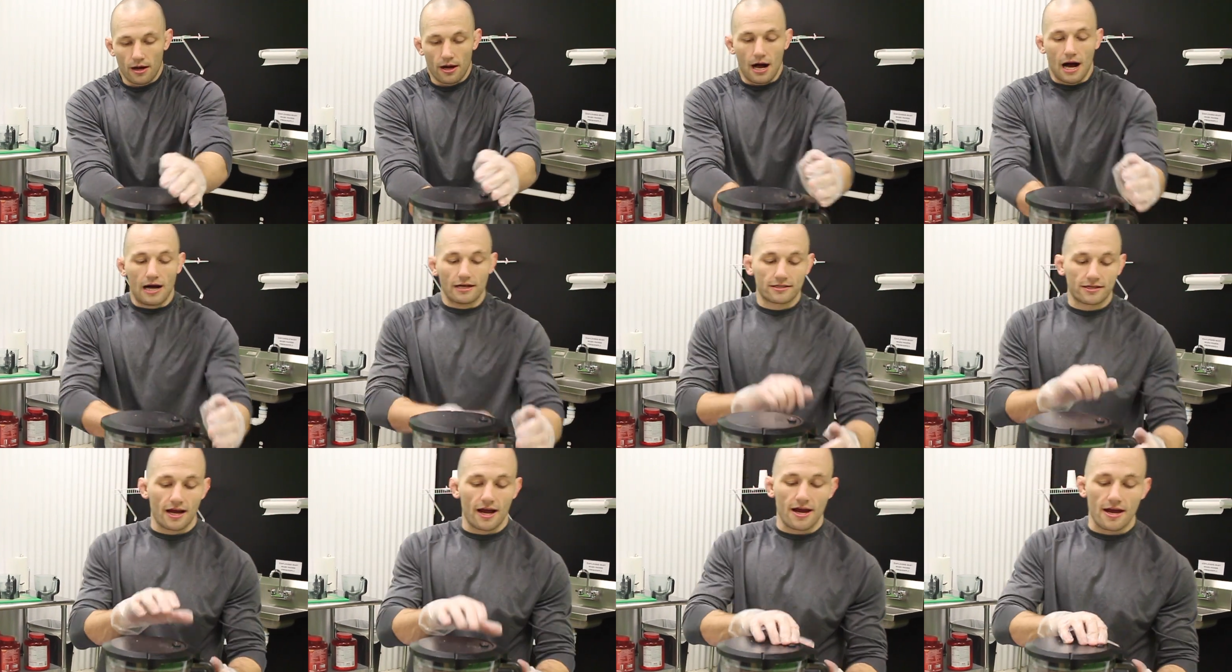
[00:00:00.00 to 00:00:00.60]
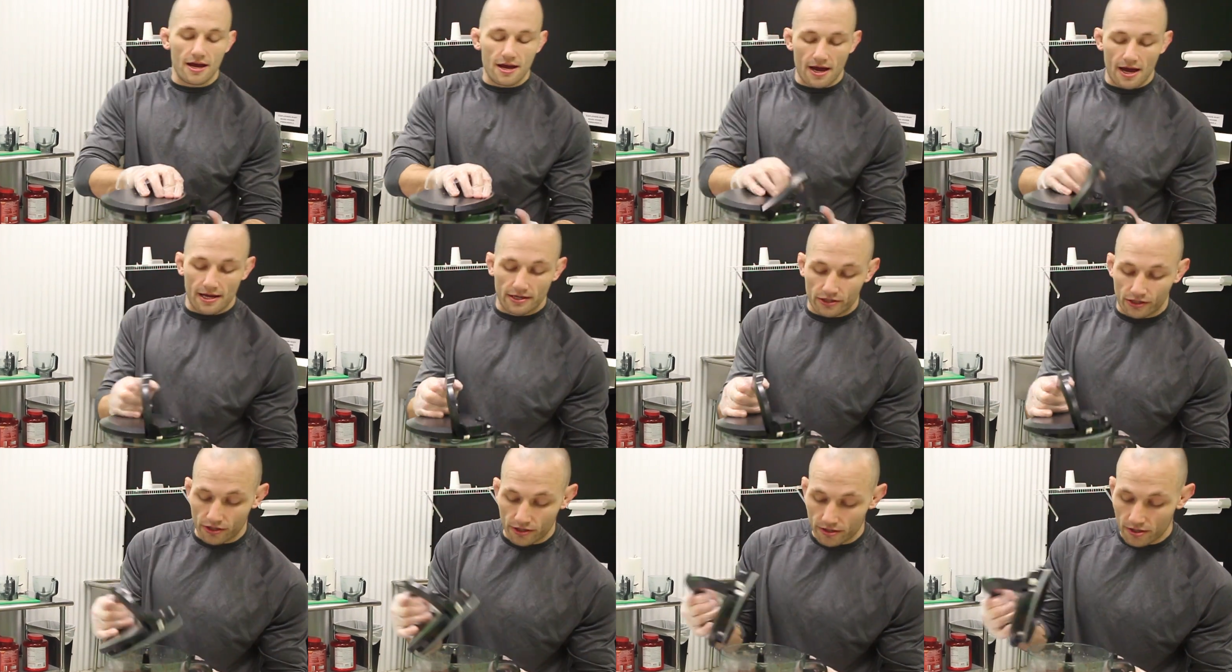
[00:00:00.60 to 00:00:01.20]
Acai,
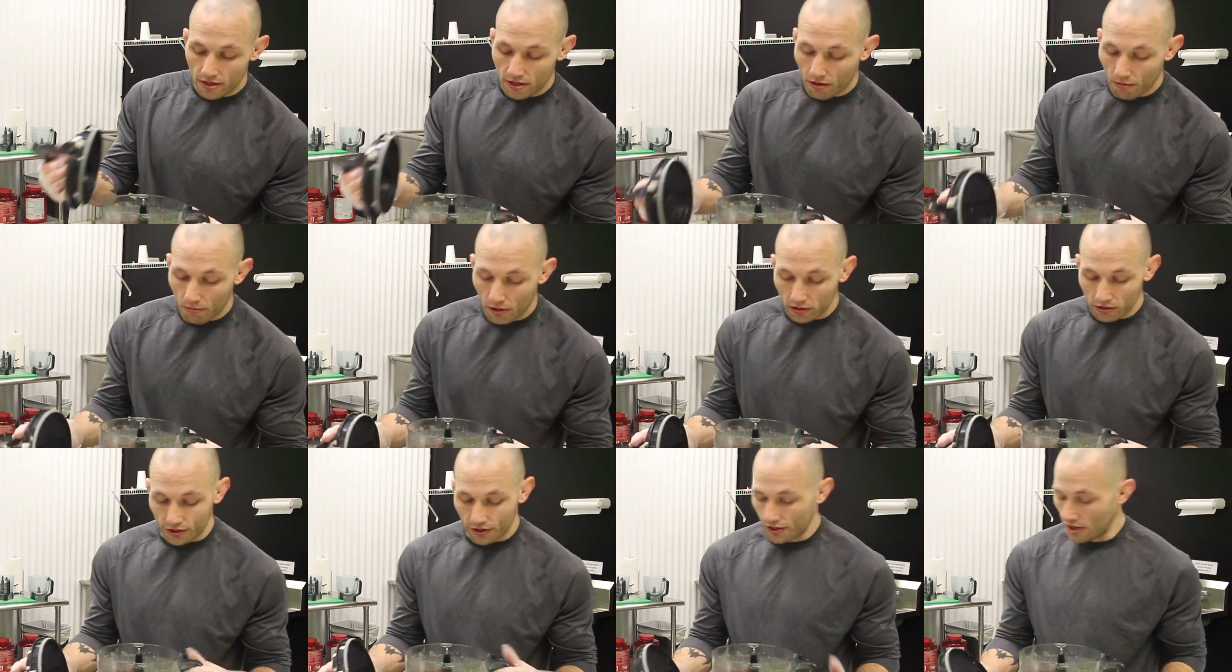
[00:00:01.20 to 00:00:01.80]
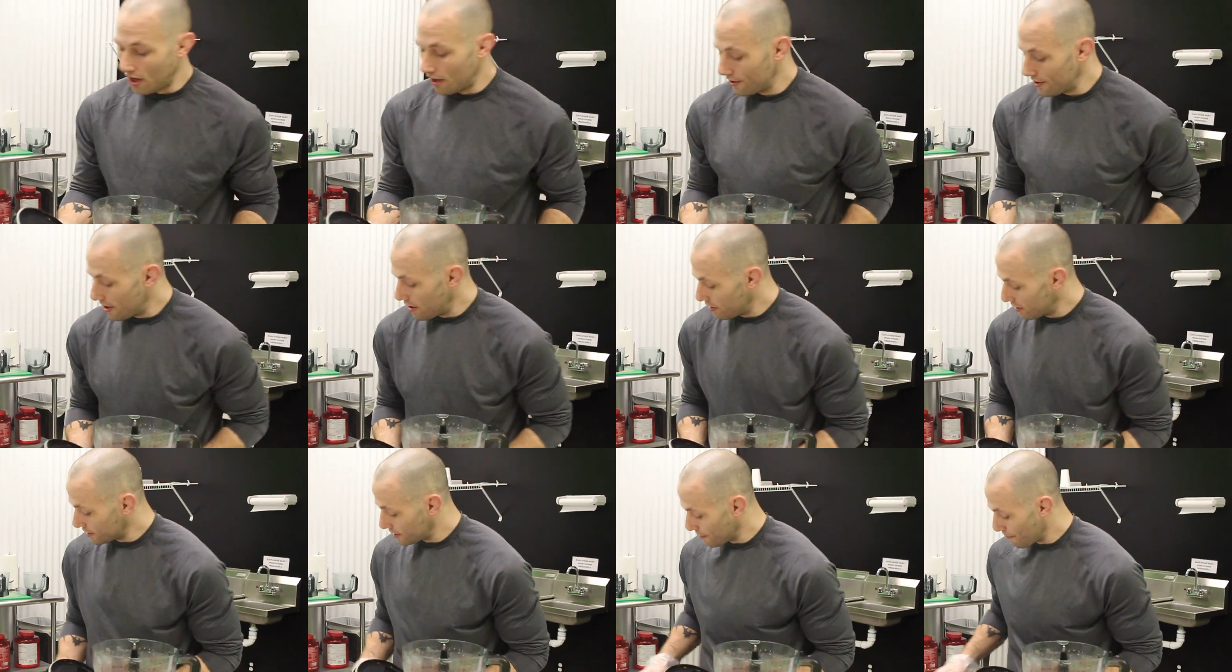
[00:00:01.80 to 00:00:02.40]
as most of y'all
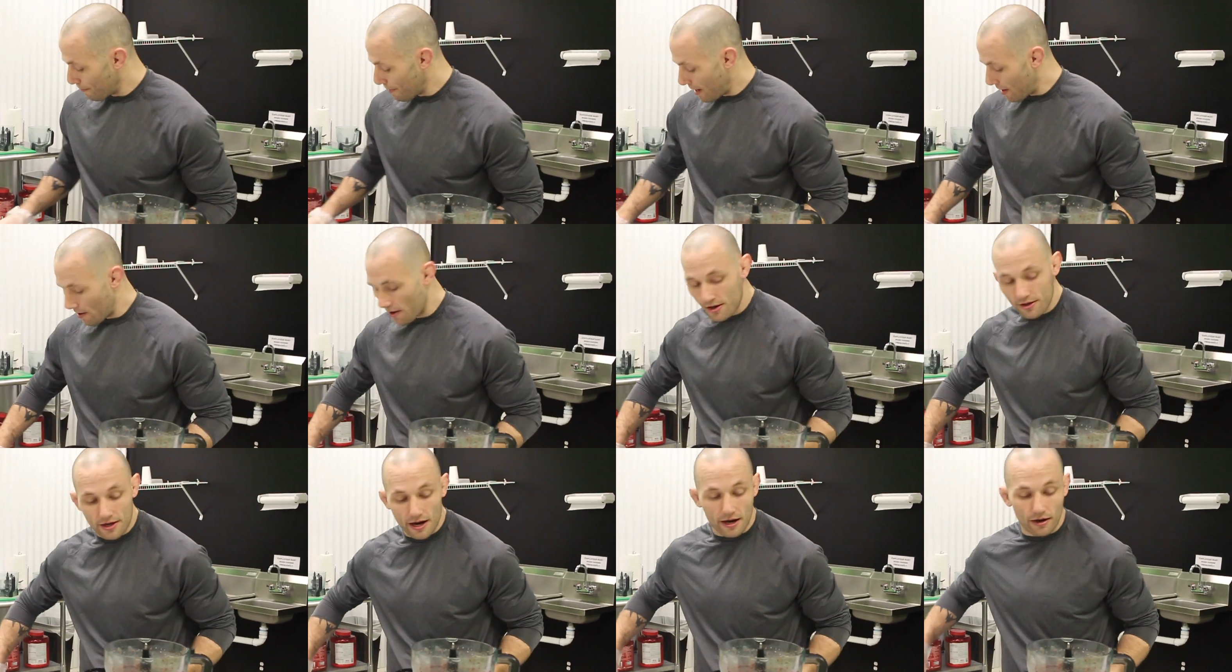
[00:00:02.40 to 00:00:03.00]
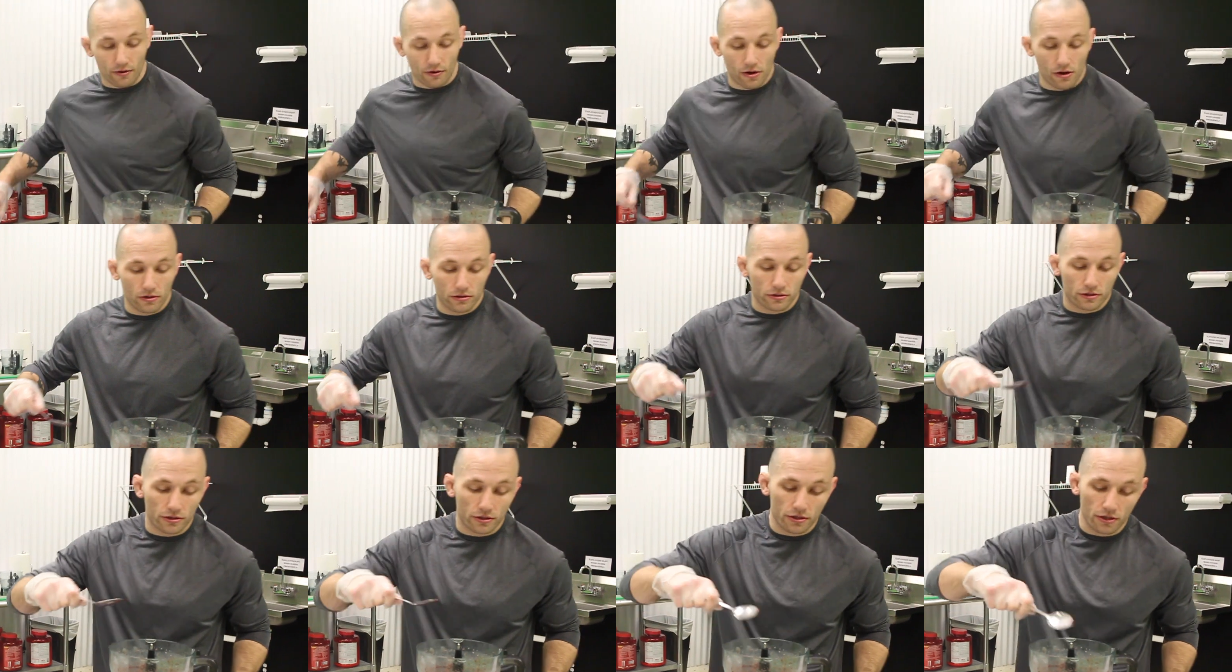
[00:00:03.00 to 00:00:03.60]
know, is a berry that
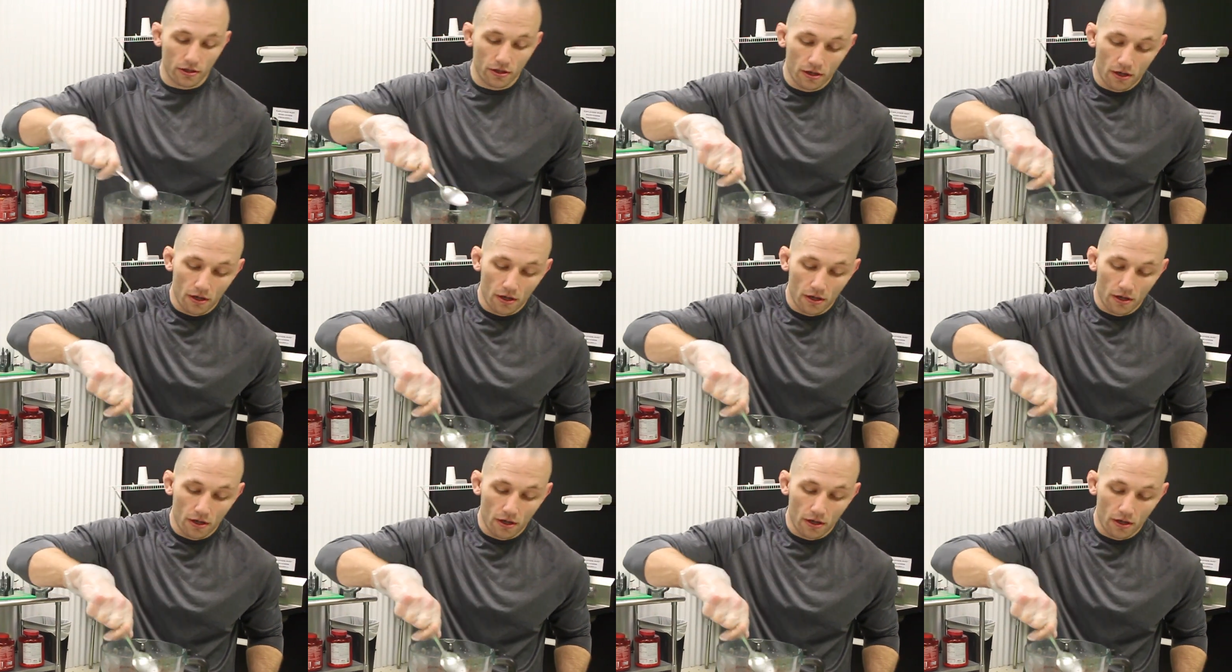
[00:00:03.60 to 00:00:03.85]
grows